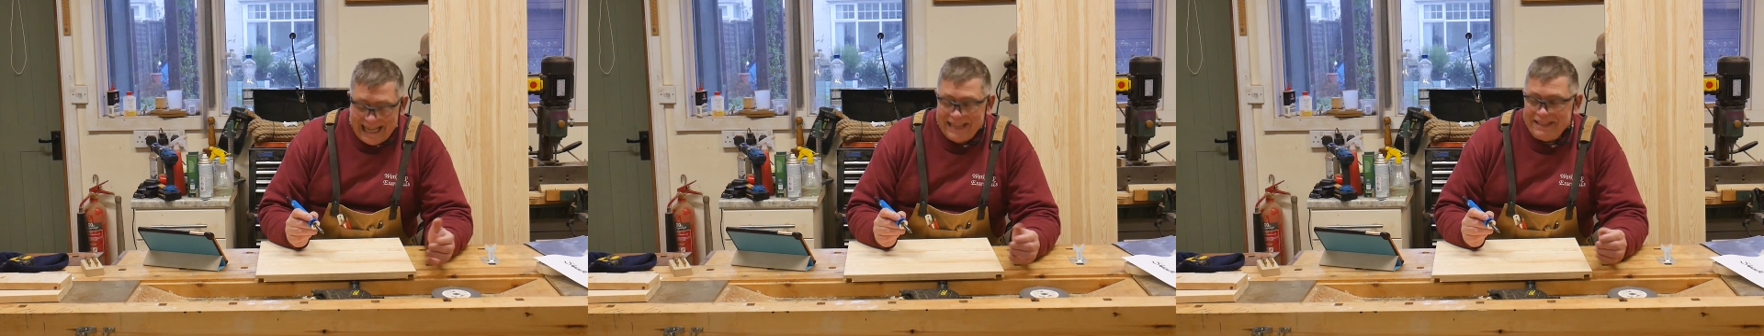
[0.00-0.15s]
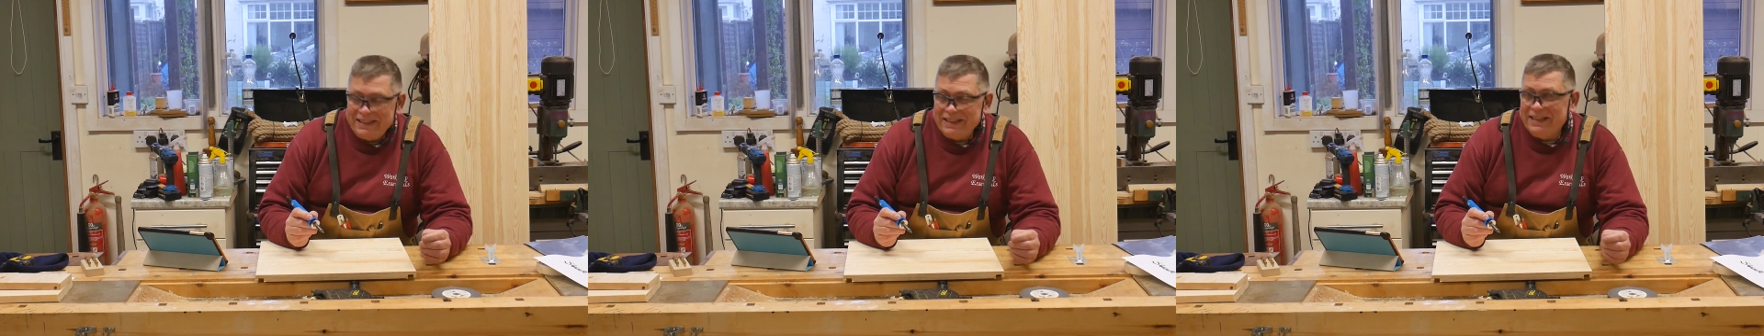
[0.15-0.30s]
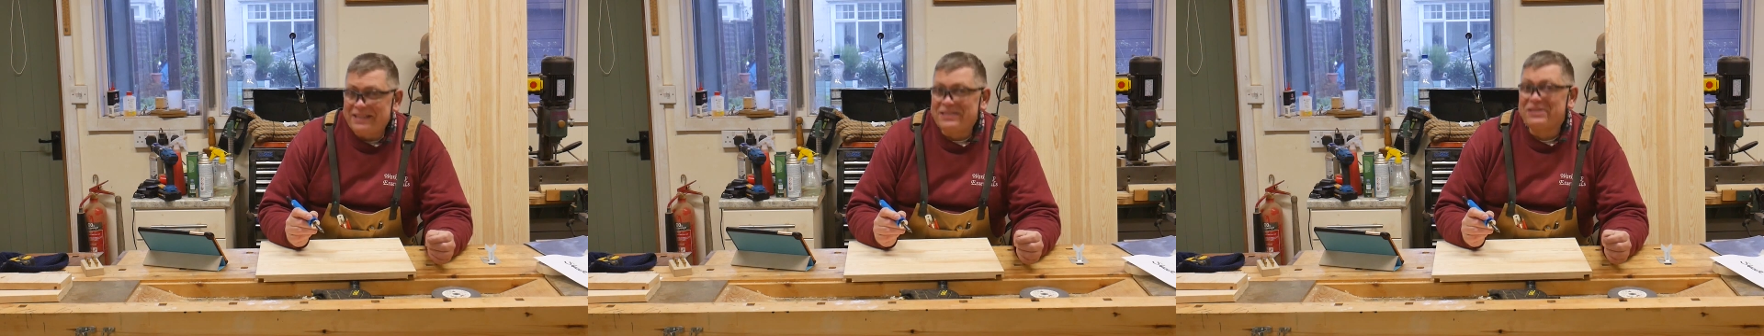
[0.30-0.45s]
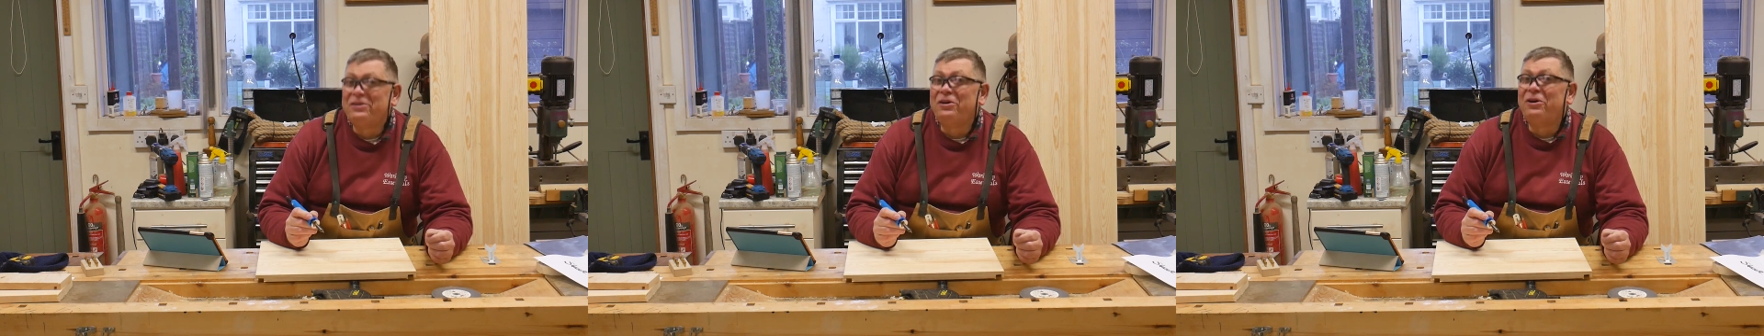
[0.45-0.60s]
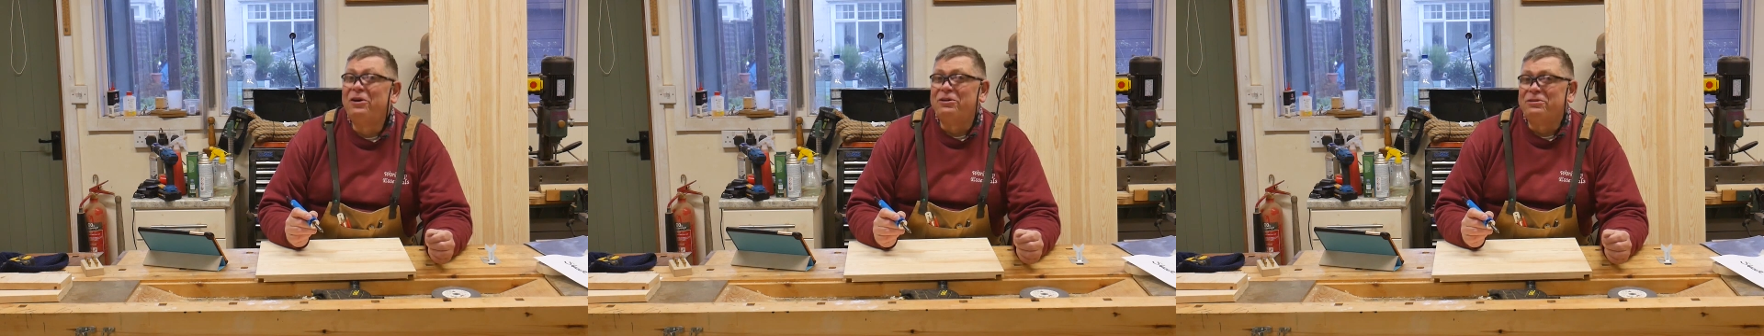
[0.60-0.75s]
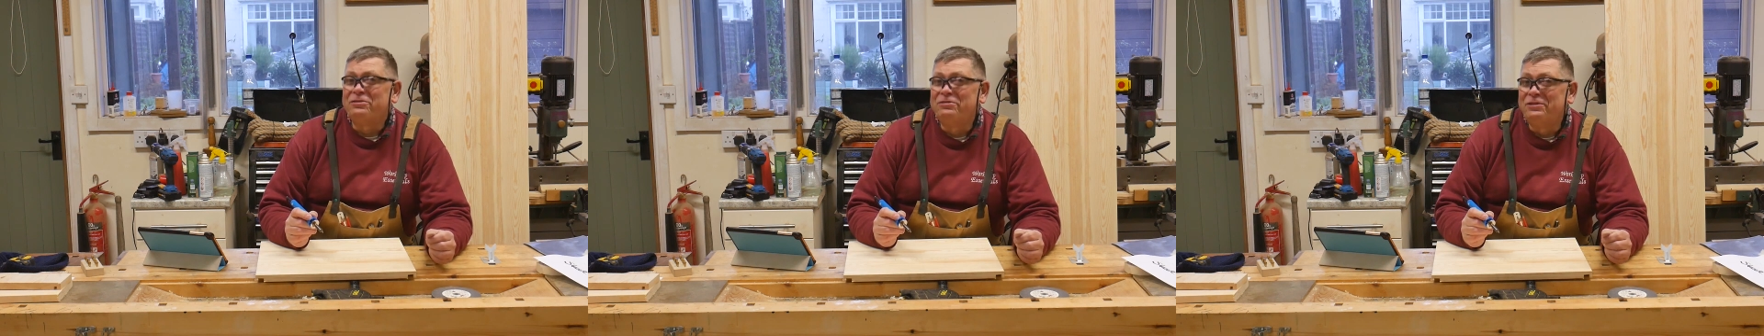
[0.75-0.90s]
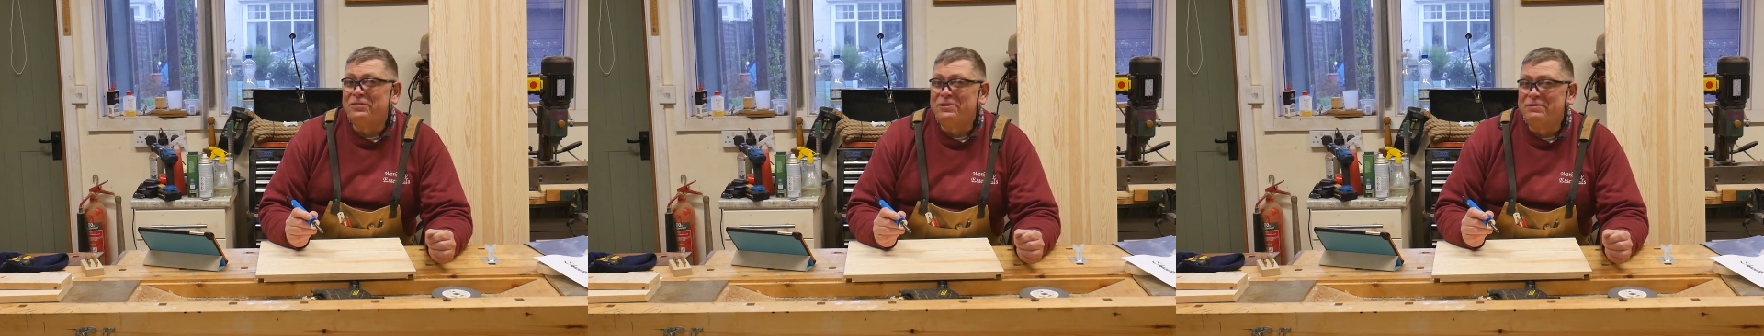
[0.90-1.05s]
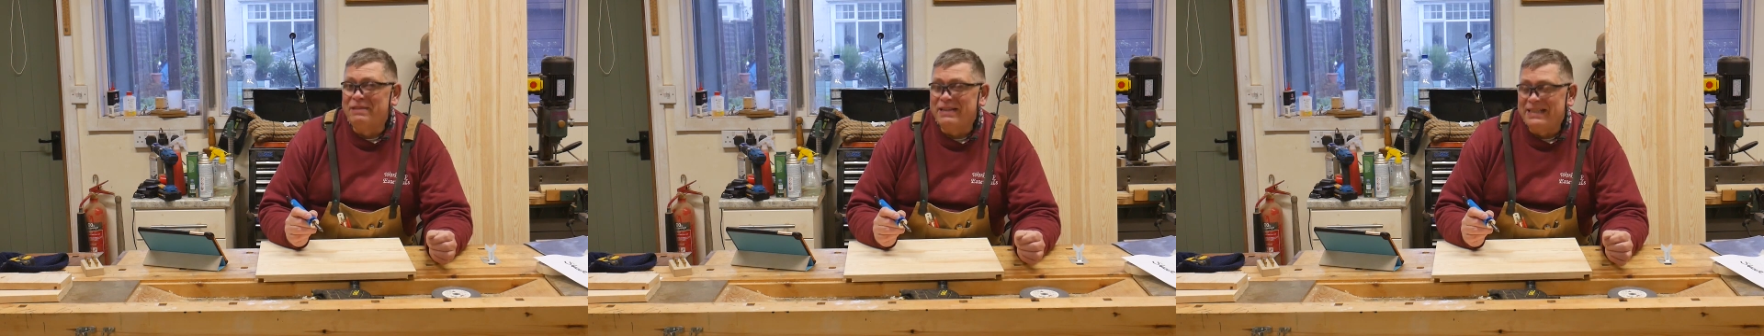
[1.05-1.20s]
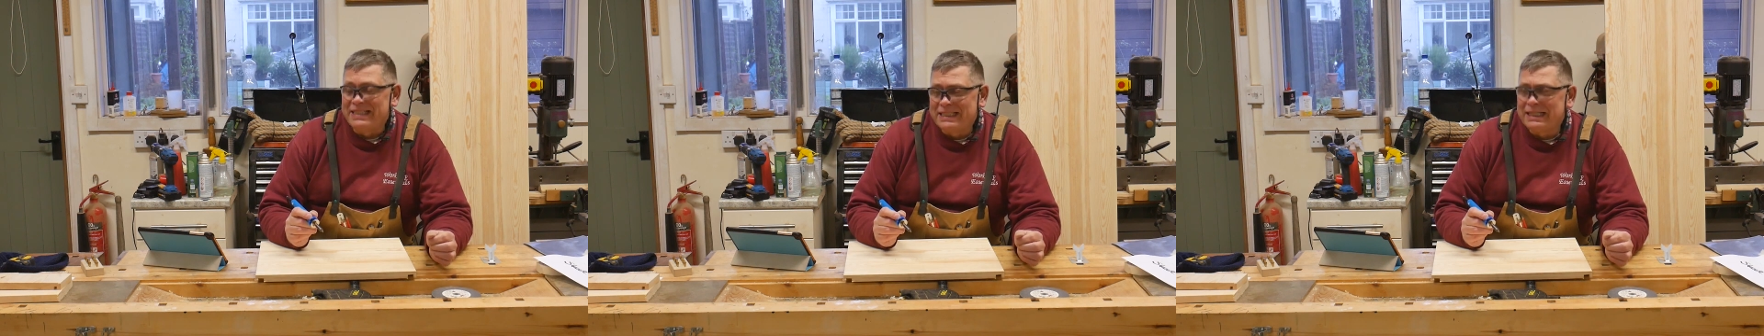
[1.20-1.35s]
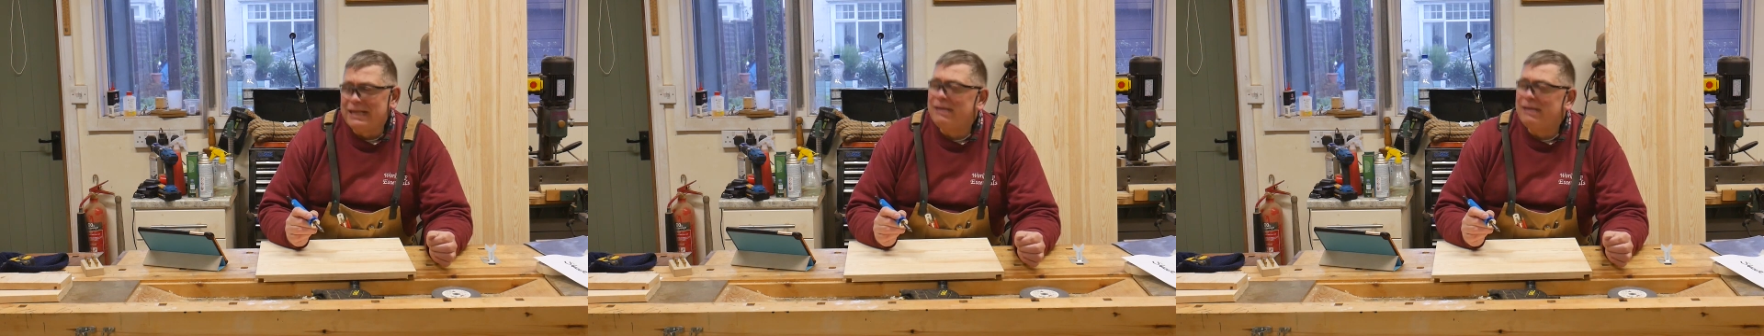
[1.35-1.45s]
I think as an art form, it's,